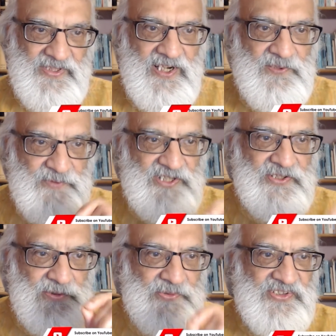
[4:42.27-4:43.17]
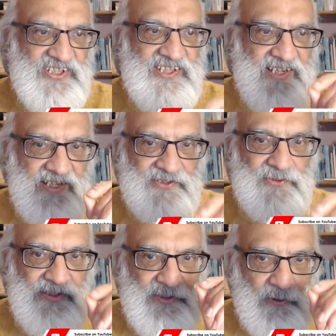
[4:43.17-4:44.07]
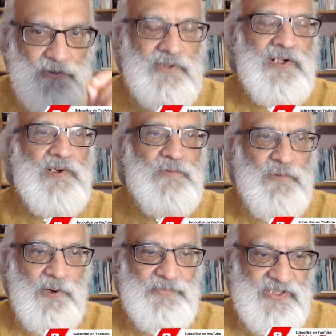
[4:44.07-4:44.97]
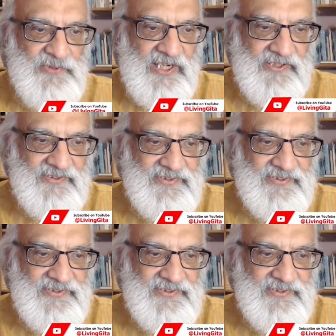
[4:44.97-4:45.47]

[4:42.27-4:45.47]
I wish to see actually your form divine.